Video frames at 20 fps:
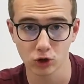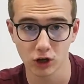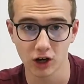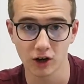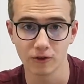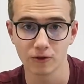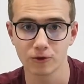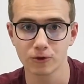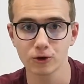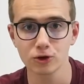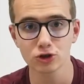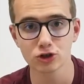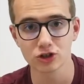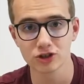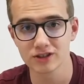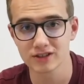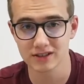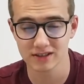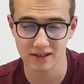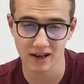
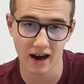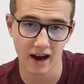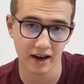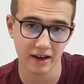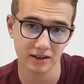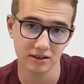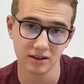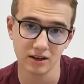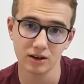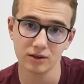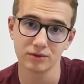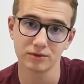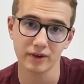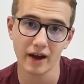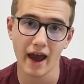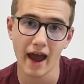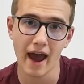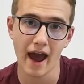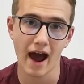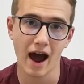conversion side of
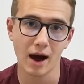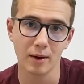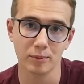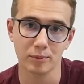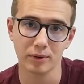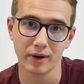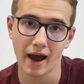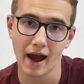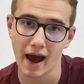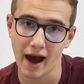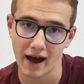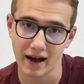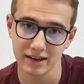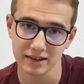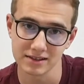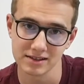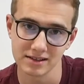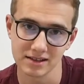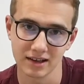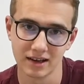app
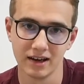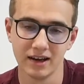ads,